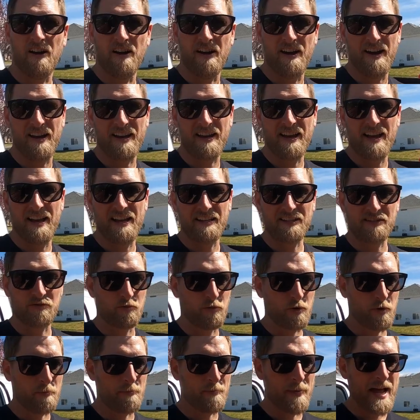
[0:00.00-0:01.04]
All right, guys,
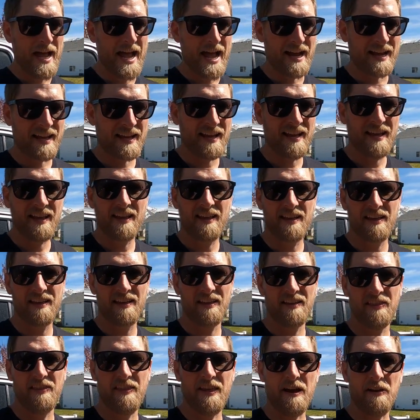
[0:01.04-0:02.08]
we're back.
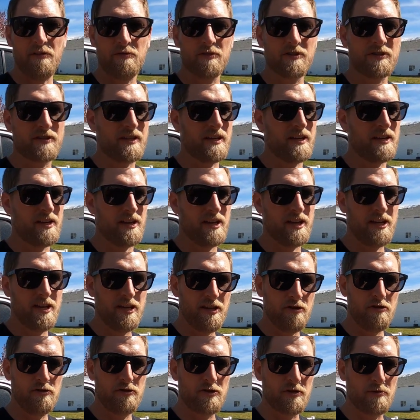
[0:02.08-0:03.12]
That was a
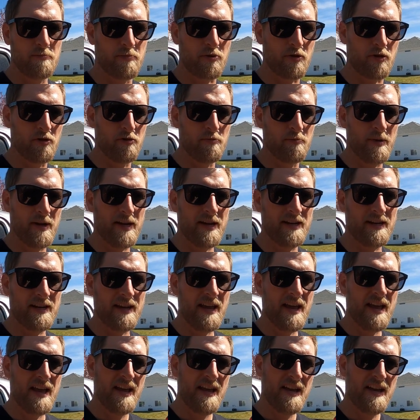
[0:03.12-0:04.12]
huge improvement.